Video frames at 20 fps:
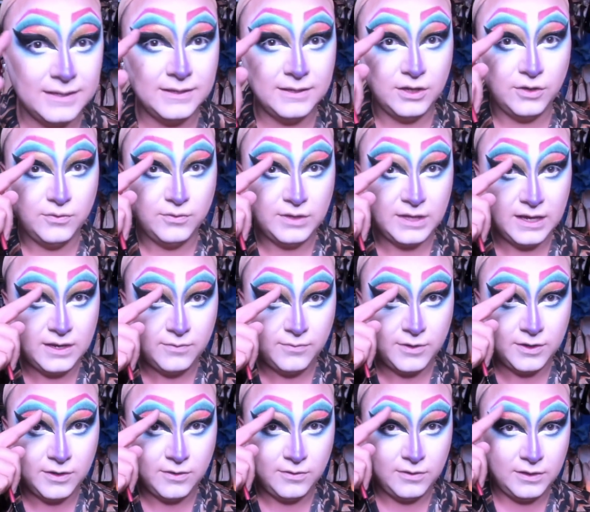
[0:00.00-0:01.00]
you tend to
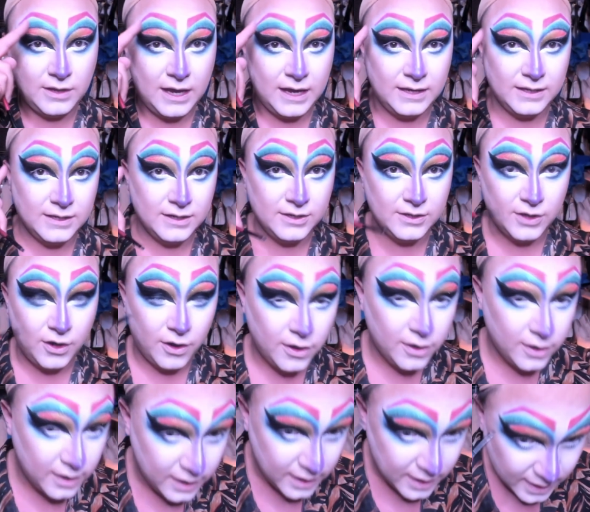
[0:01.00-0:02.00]
want to go light to
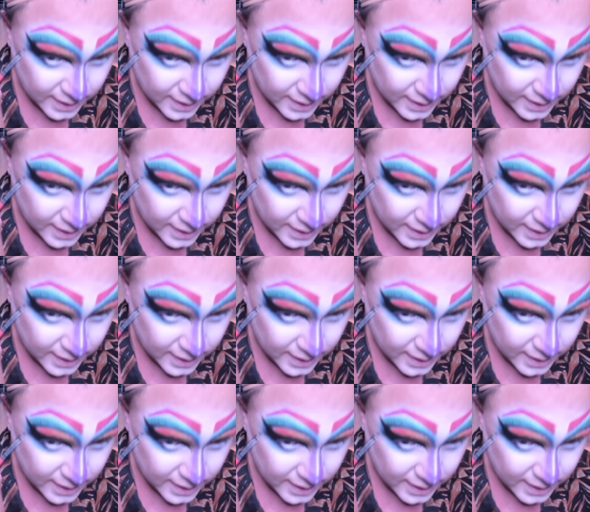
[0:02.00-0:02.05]
dark,